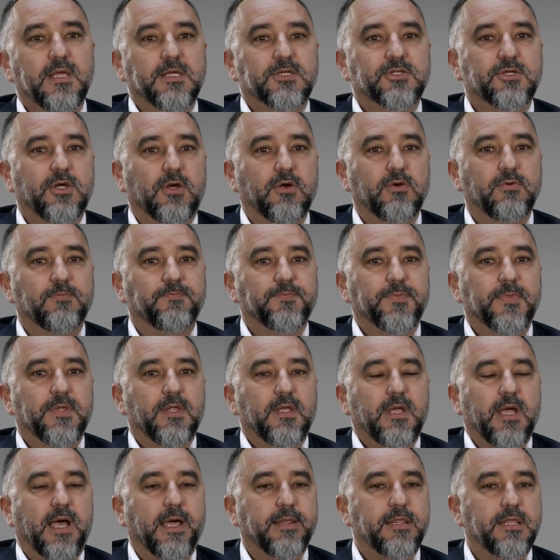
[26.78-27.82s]
So
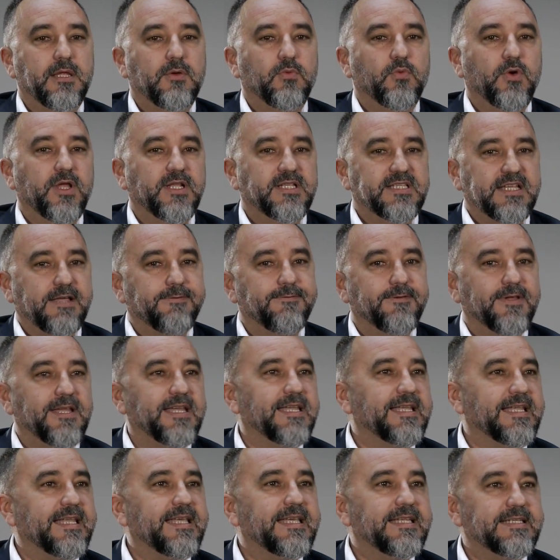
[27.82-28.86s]
I think we're
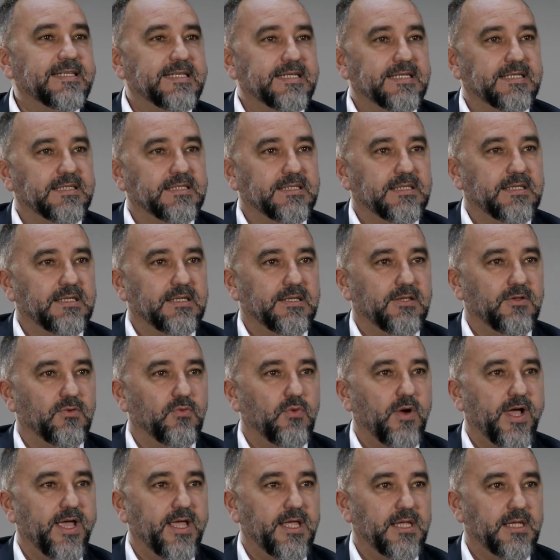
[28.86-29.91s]
definitely leading the
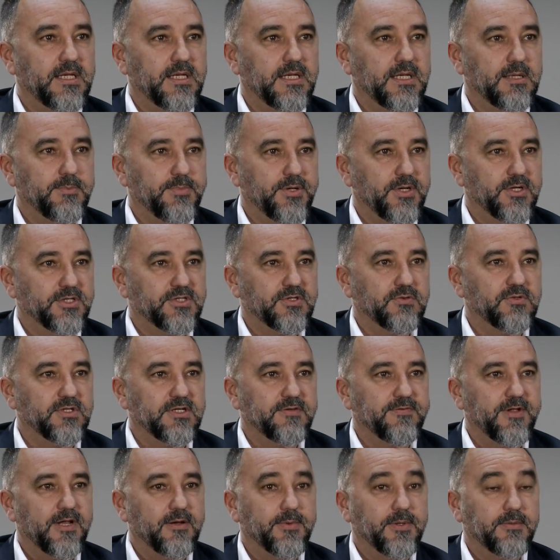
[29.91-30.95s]
way in personal
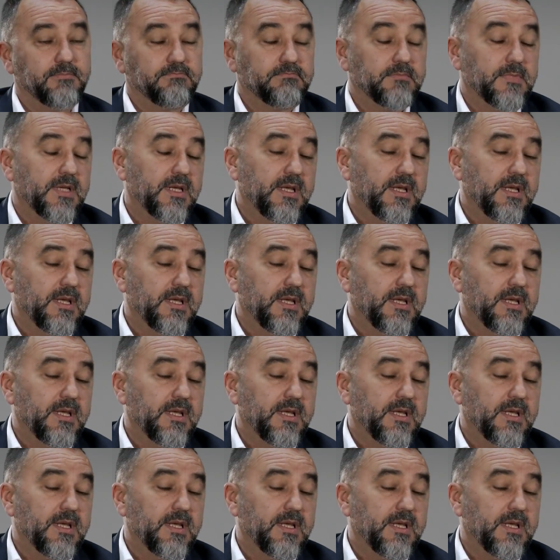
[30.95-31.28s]
development.